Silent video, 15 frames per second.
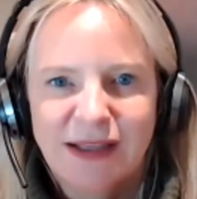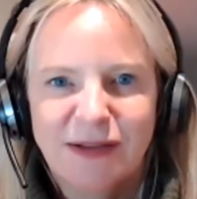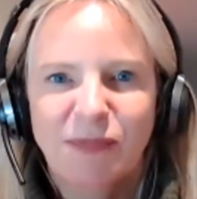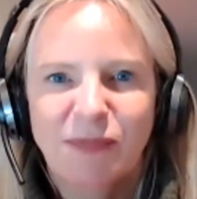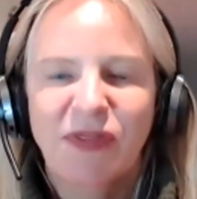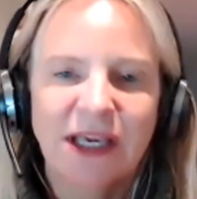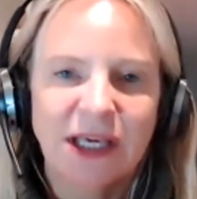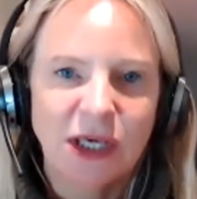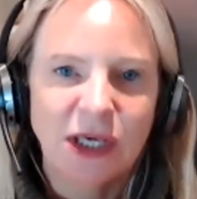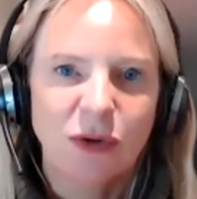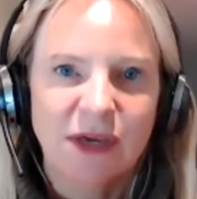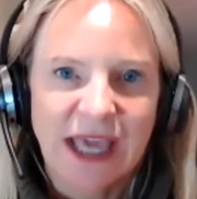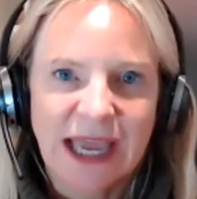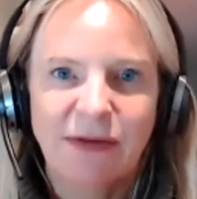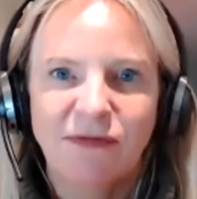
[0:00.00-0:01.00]
Thank you
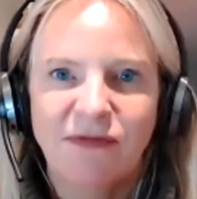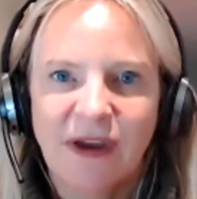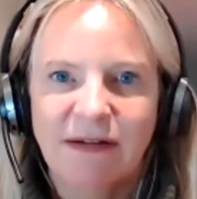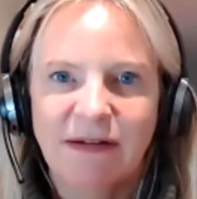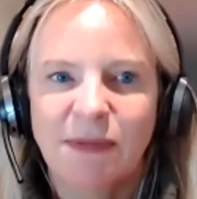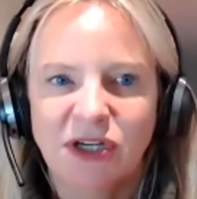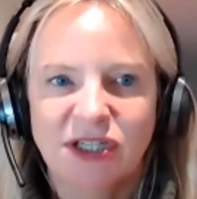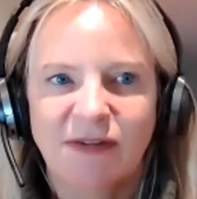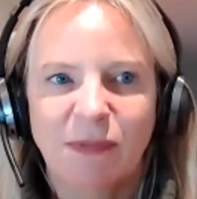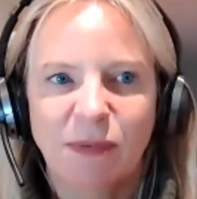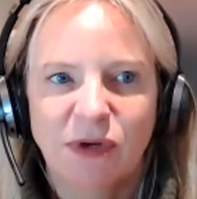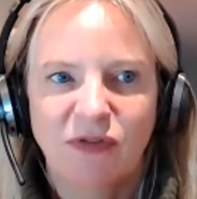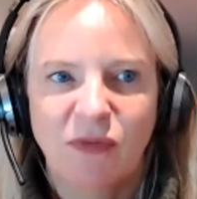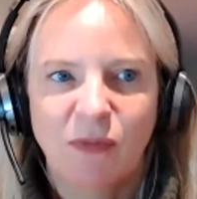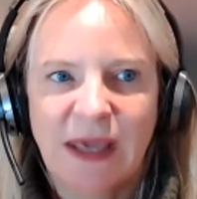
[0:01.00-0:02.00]
again very much,
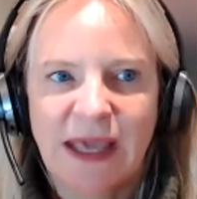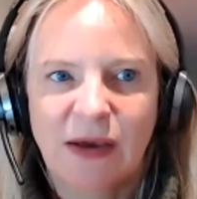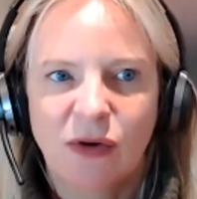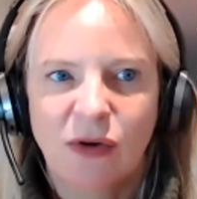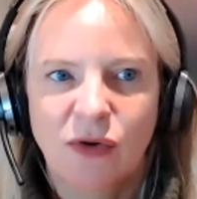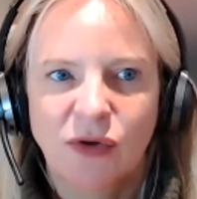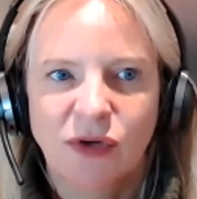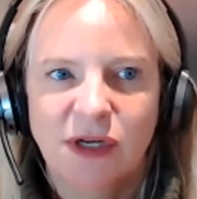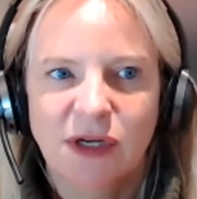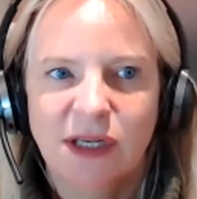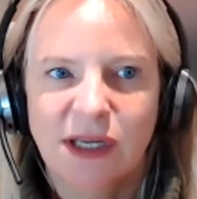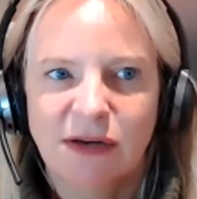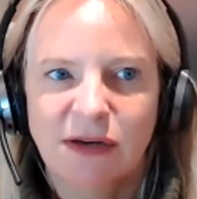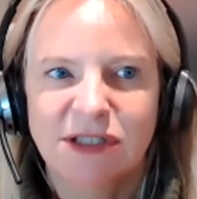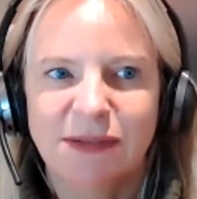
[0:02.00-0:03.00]
everybody, for being on.
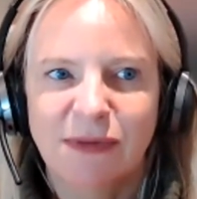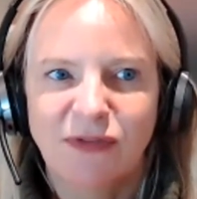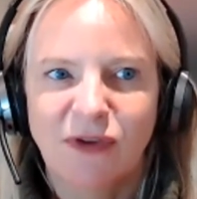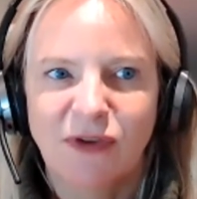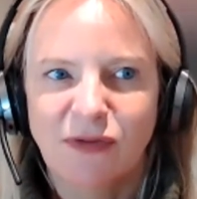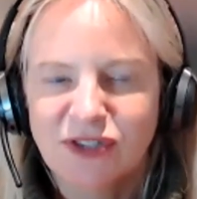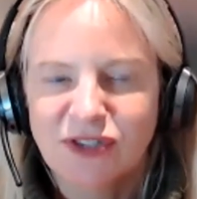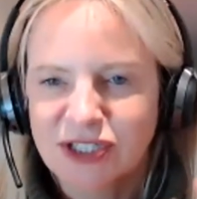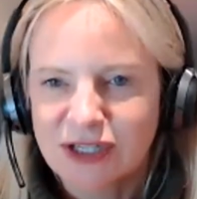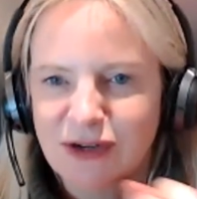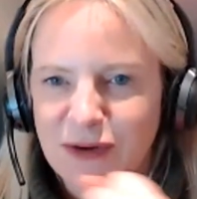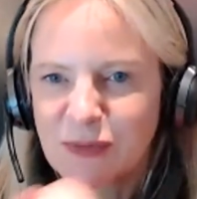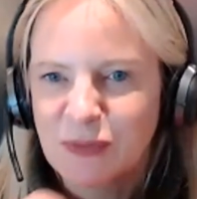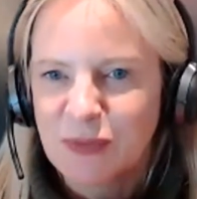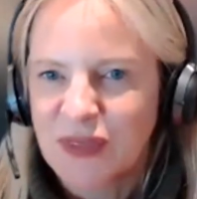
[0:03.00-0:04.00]
You know, some of you have
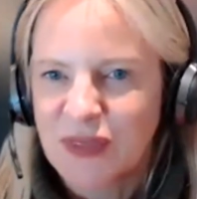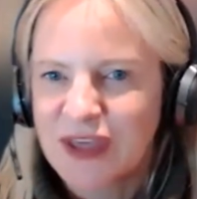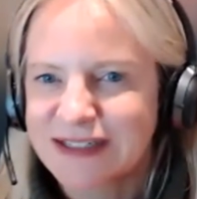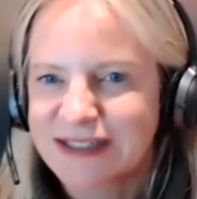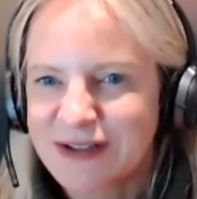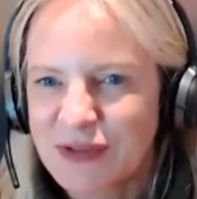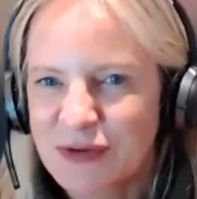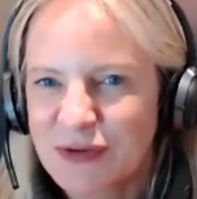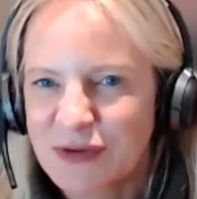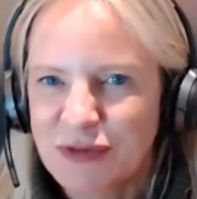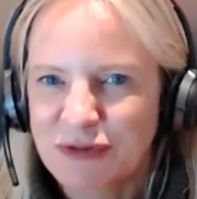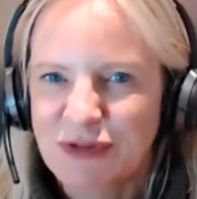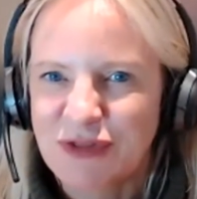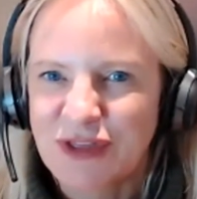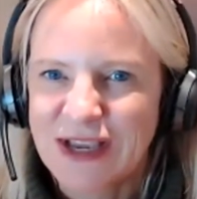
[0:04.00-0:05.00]
stuck with it
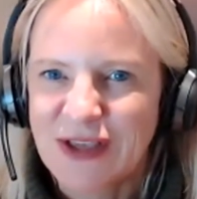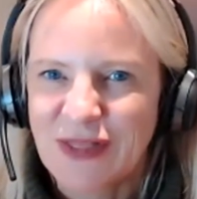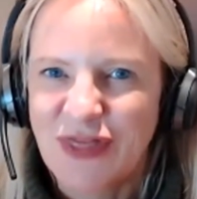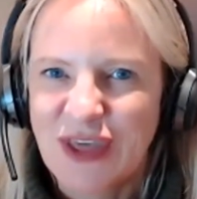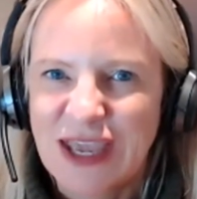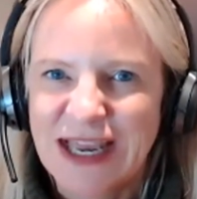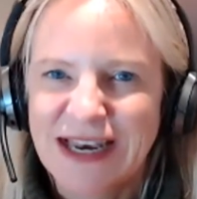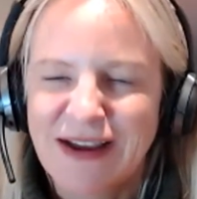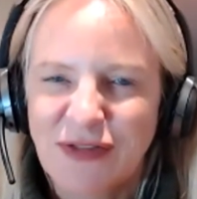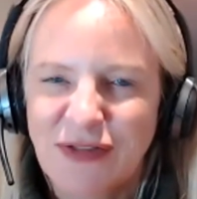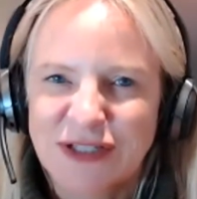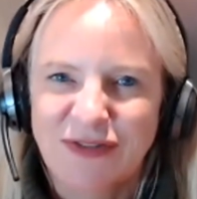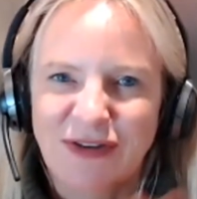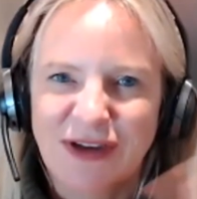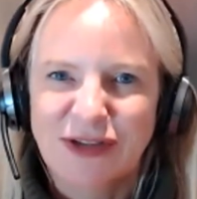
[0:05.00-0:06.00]
through thick and thin.
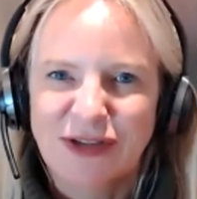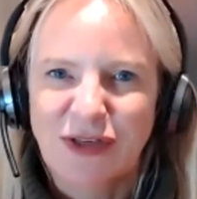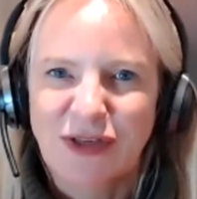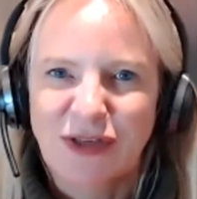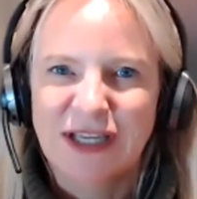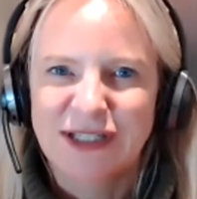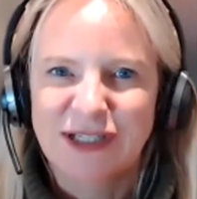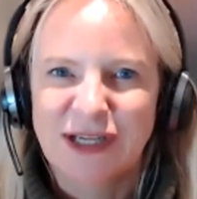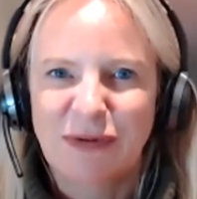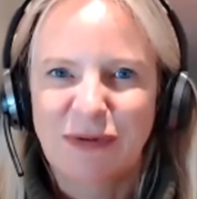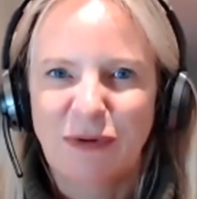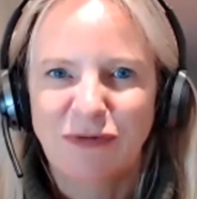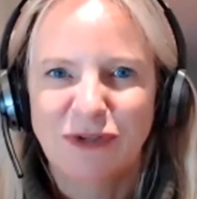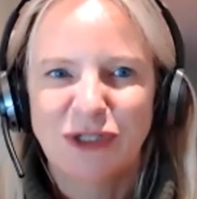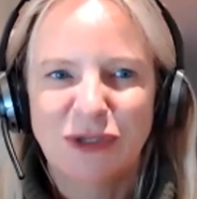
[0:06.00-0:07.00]
Others have had other things to go
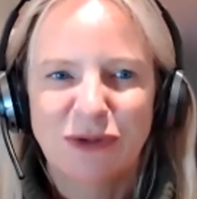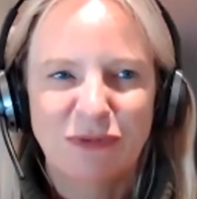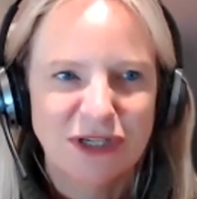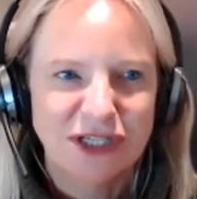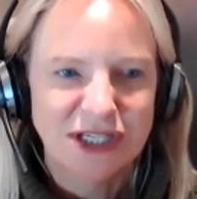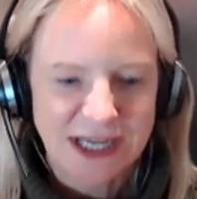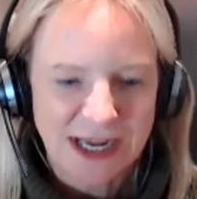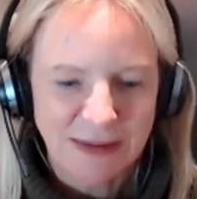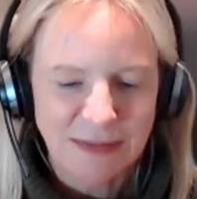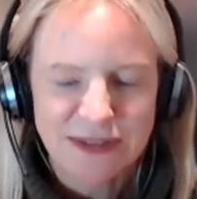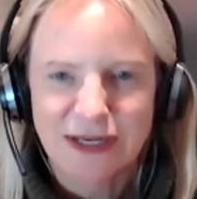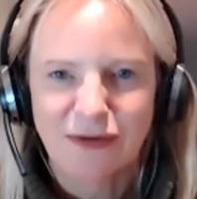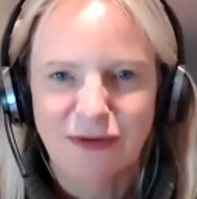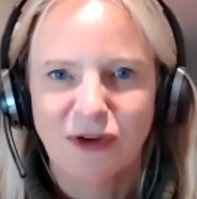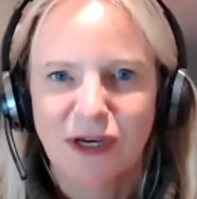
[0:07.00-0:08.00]
off and do, which is
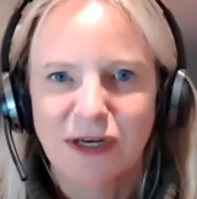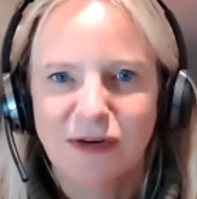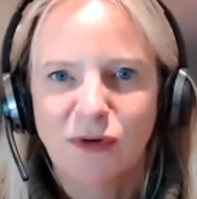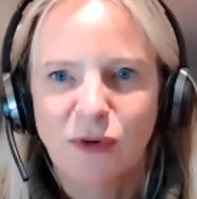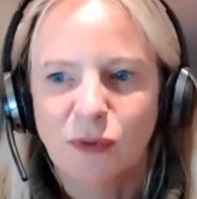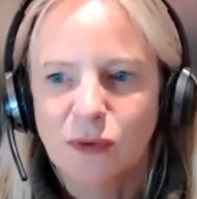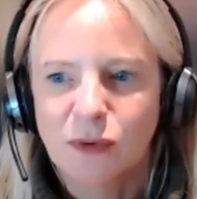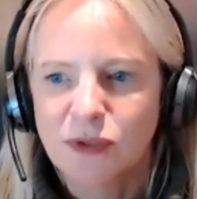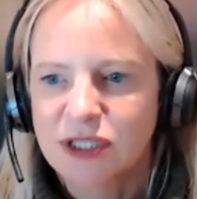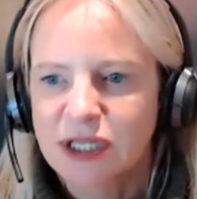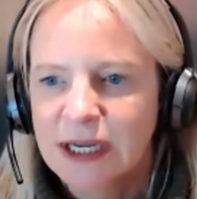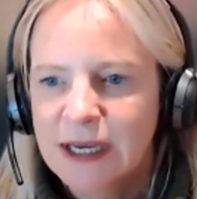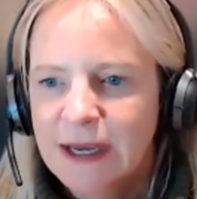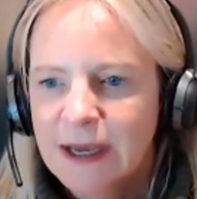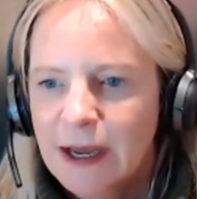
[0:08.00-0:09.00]
absolutely fine, of course.
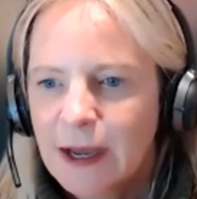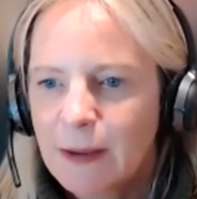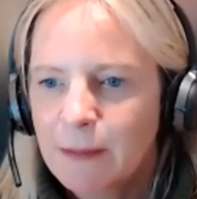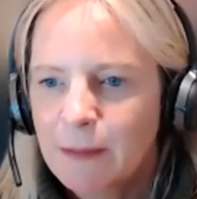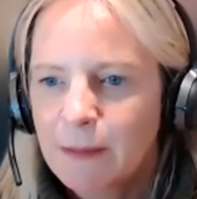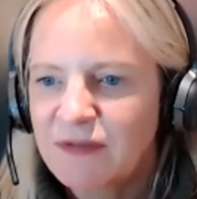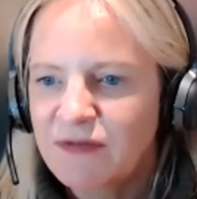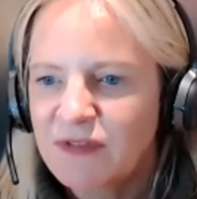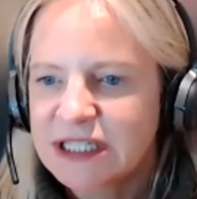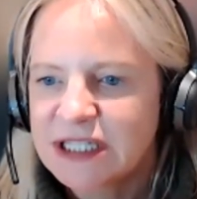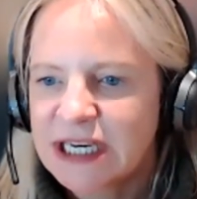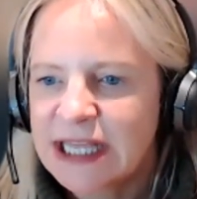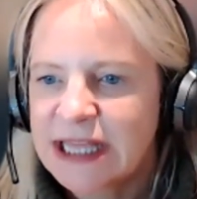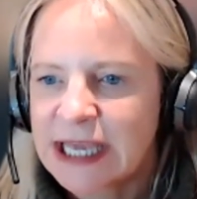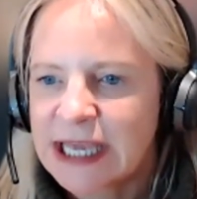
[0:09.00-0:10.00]
But if there's
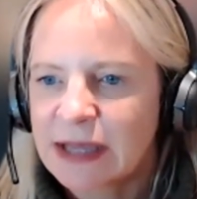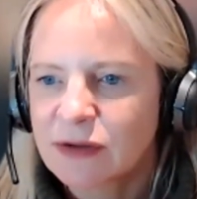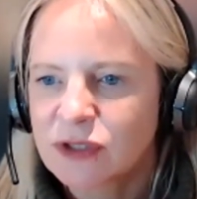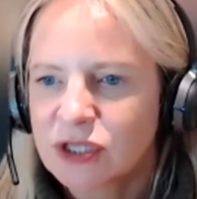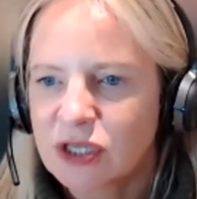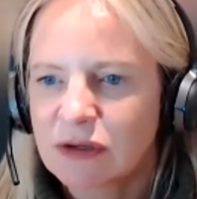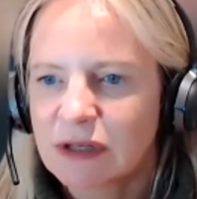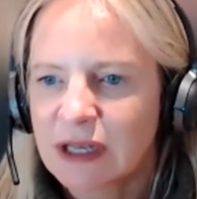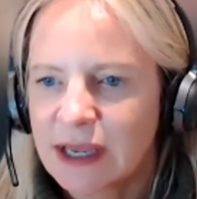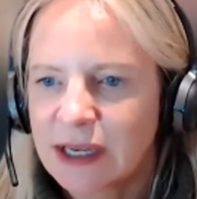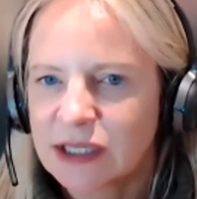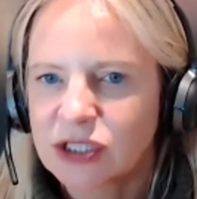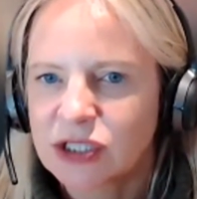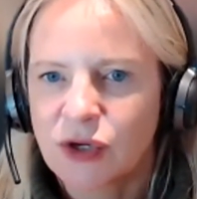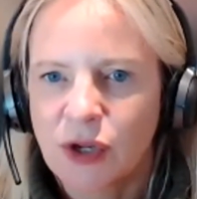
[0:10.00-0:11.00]
anything else that you'd
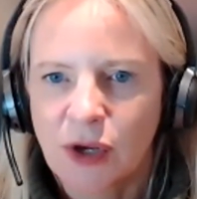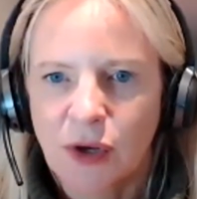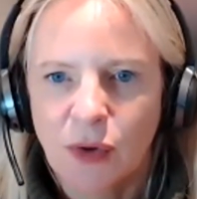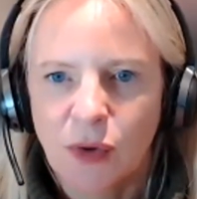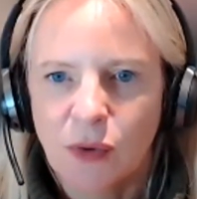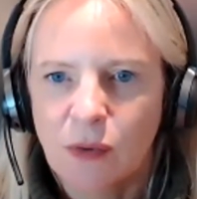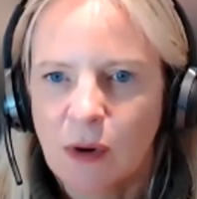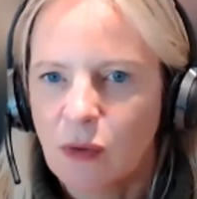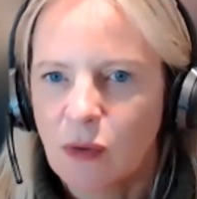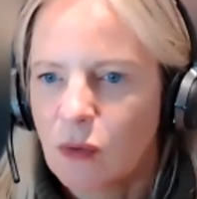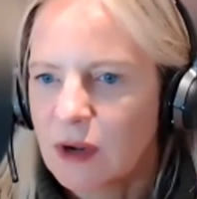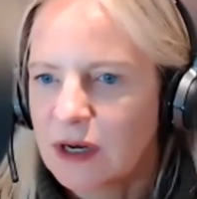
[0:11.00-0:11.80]
like to know or